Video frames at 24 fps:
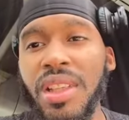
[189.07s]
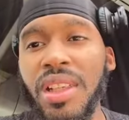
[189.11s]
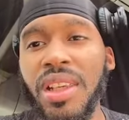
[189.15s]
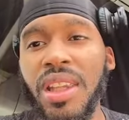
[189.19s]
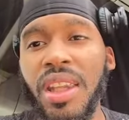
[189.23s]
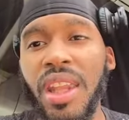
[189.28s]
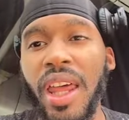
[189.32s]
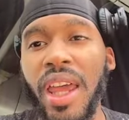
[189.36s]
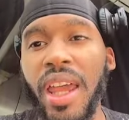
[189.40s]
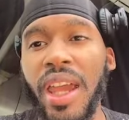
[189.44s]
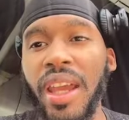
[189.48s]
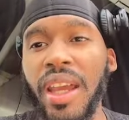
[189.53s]

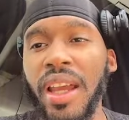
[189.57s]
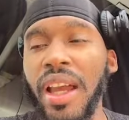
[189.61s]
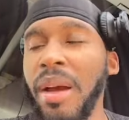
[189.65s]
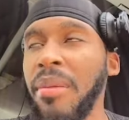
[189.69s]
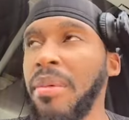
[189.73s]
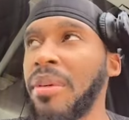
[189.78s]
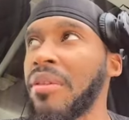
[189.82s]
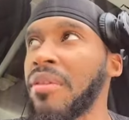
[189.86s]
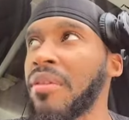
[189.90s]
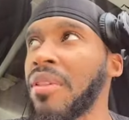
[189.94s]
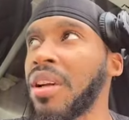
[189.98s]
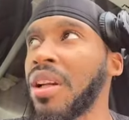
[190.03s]
like, I've
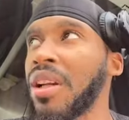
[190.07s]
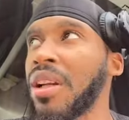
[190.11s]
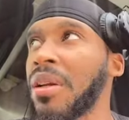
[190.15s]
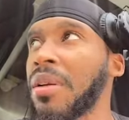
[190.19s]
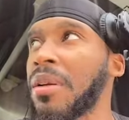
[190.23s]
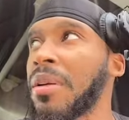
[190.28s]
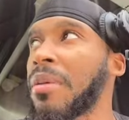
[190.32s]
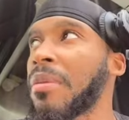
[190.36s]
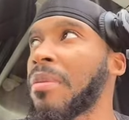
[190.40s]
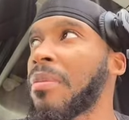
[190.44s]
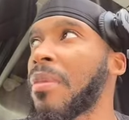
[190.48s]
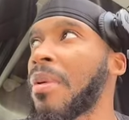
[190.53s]
been running,
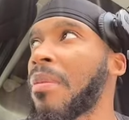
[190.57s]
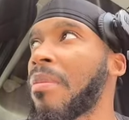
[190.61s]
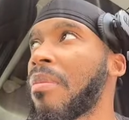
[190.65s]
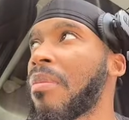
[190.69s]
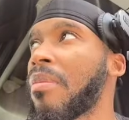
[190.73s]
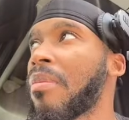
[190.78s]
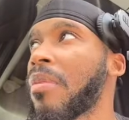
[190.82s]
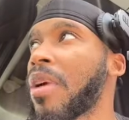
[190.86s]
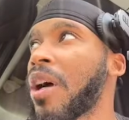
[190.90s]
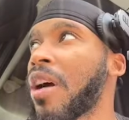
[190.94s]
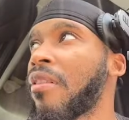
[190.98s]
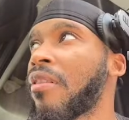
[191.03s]

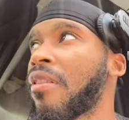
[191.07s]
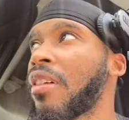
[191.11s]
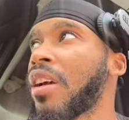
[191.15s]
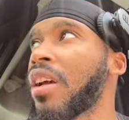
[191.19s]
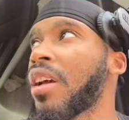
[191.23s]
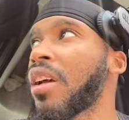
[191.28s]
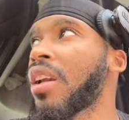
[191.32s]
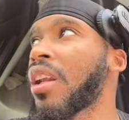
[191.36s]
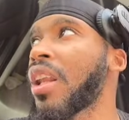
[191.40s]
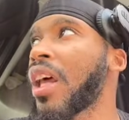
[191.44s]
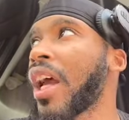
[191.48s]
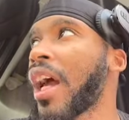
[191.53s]

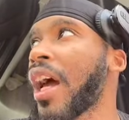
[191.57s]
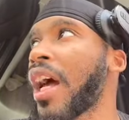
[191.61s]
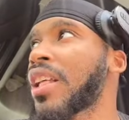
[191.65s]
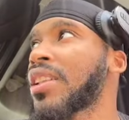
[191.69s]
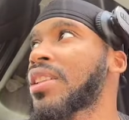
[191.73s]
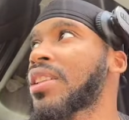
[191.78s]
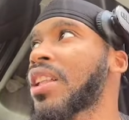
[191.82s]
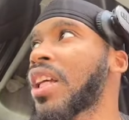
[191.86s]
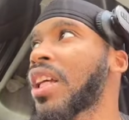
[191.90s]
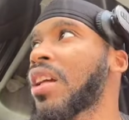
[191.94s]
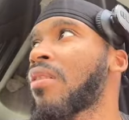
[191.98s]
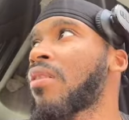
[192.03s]
I
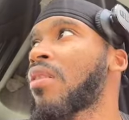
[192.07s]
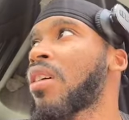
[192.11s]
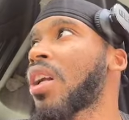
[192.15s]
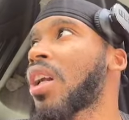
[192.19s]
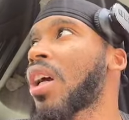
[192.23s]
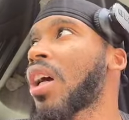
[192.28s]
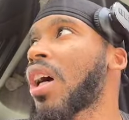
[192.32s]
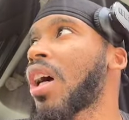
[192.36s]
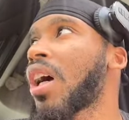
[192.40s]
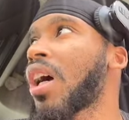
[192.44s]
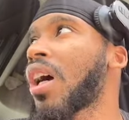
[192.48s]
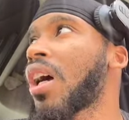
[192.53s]
stayed running
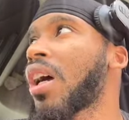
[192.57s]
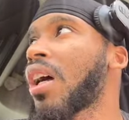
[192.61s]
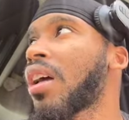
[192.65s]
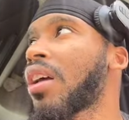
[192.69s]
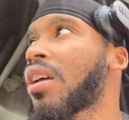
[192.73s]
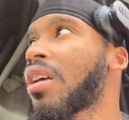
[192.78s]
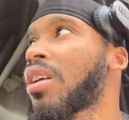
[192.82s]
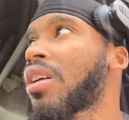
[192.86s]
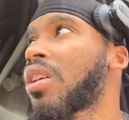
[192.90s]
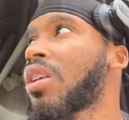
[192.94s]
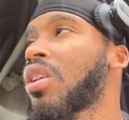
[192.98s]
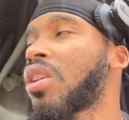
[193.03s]
hard,
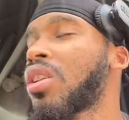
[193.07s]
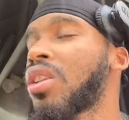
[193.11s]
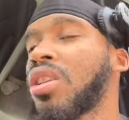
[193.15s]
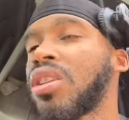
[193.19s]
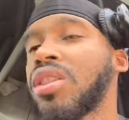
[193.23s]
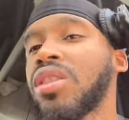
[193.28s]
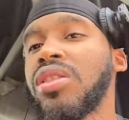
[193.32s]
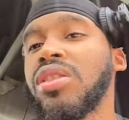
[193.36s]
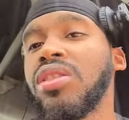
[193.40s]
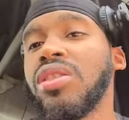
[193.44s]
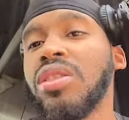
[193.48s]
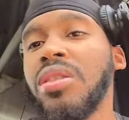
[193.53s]

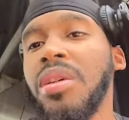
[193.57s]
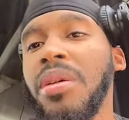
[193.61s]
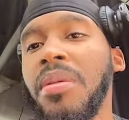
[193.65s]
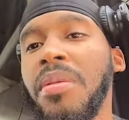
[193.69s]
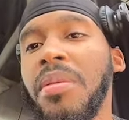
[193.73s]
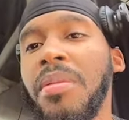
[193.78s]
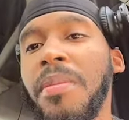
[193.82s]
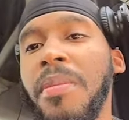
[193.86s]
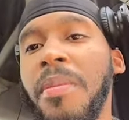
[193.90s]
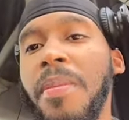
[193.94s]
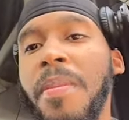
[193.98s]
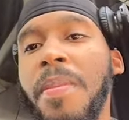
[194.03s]
so,
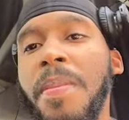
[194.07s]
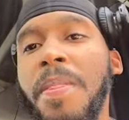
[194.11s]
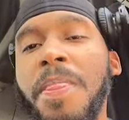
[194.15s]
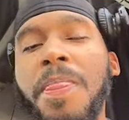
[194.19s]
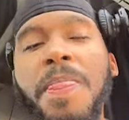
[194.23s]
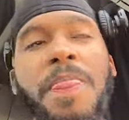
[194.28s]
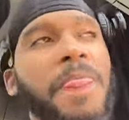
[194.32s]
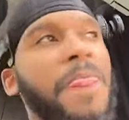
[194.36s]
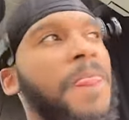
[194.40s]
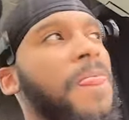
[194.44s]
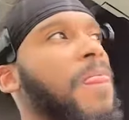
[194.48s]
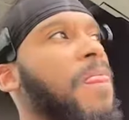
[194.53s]

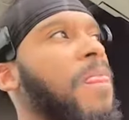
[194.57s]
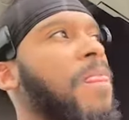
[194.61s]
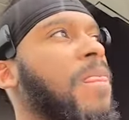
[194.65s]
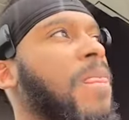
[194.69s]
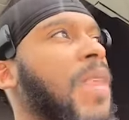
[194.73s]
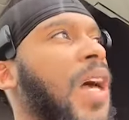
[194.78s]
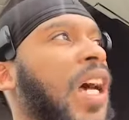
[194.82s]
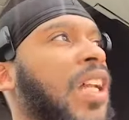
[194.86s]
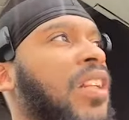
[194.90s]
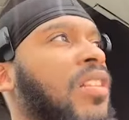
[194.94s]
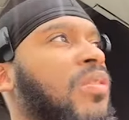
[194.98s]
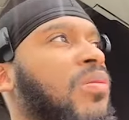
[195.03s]

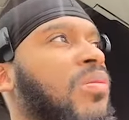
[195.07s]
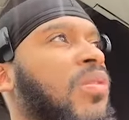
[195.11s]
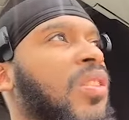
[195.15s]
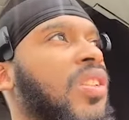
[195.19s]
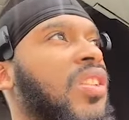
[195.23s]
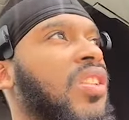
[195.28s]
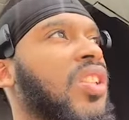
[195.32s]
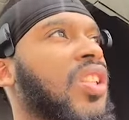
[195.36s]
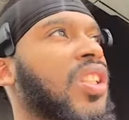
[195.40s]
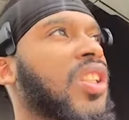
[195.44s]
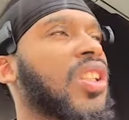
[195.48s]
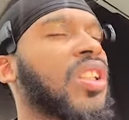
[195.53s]
I just want
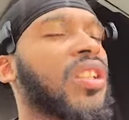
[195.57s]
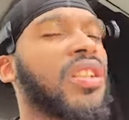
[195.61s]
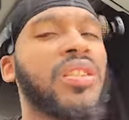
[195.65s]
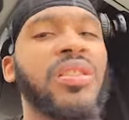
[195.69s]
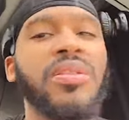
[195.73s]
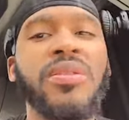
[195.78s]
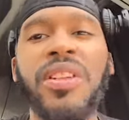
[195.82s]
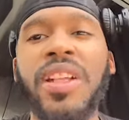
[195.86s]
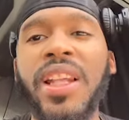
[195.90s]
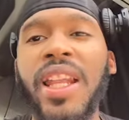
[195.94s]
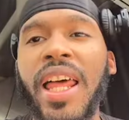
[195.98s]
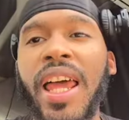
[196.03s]
to chill,
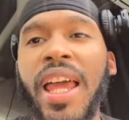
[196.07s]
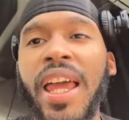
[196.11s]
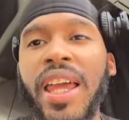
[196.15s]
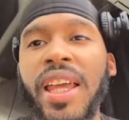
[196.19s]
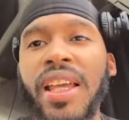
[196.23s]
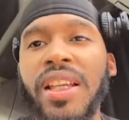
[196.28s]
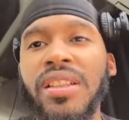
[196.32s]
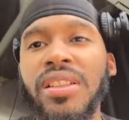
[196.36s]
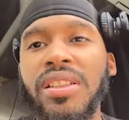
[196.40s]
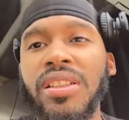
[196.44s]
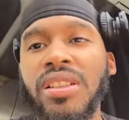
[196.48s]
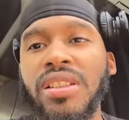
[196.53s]
relax,
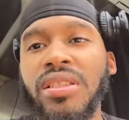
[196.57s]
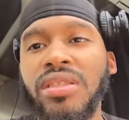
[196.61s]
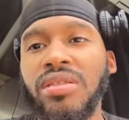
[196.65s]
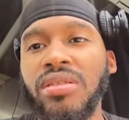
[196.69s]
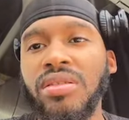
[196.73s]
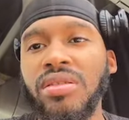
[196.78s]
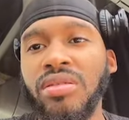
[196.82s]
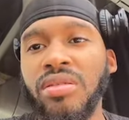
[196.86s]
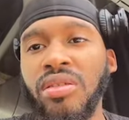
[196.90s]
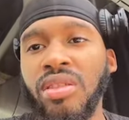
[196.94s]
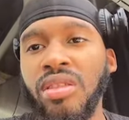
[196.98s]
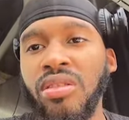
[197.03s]

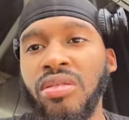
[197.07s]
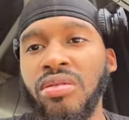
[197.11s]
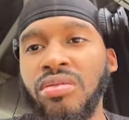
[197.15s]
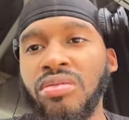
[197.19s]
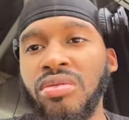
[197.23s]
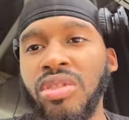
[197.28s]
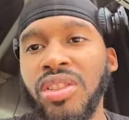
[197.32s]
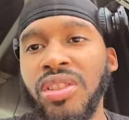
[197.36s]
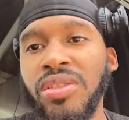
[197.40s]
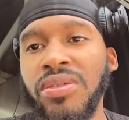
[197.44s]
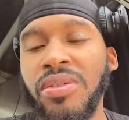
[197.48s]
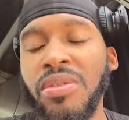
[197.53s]
you know,
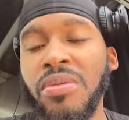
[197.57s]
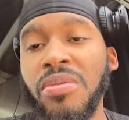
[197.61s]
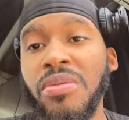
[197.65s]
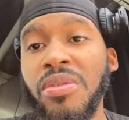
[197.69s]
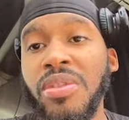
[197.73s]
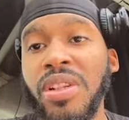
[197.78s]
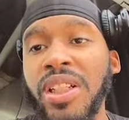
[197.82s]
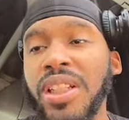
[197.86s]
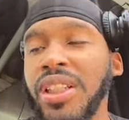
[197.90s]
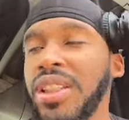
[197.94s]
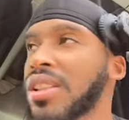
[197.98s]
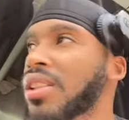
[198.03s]
just for
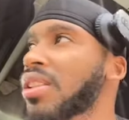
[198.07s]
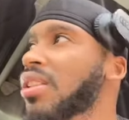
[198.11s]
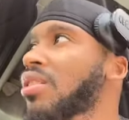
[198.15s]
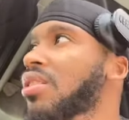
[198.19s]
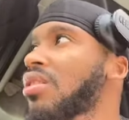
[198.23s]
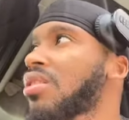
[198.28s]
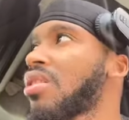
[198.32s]
once,